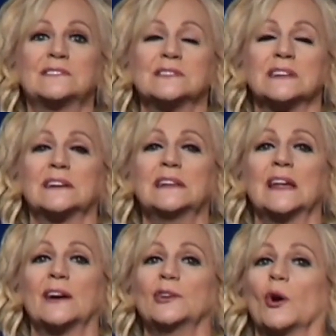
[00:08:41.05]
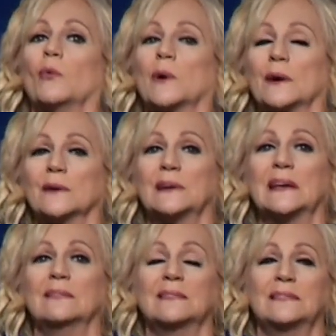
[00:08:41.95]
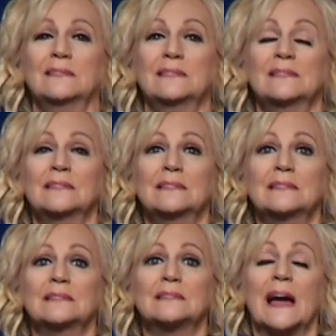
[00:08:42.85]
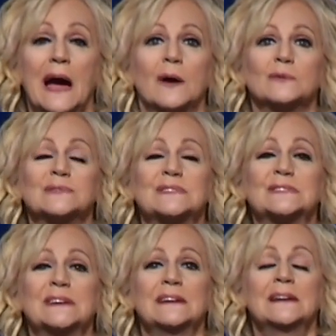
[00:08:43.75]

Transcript: to declare your word in the house.